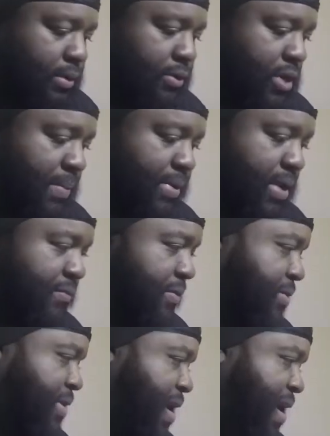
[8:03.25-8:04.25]
So I'm definitely
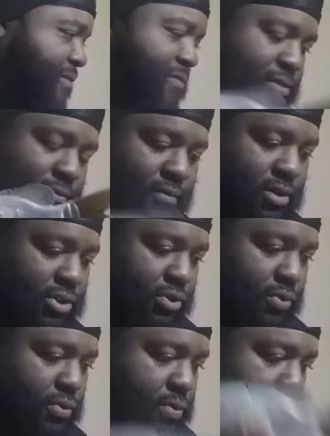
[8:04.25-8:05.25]
gonna have an
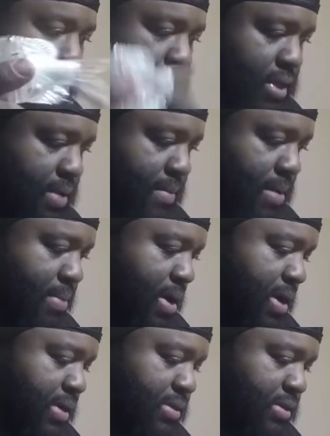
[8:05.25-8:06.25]
original in my
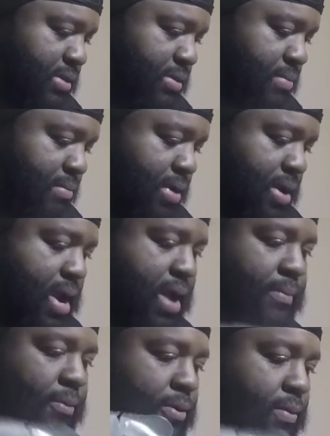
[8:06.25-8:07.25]
box, but
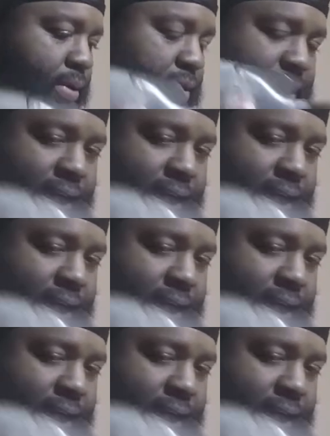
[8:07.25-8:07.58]
I'm going to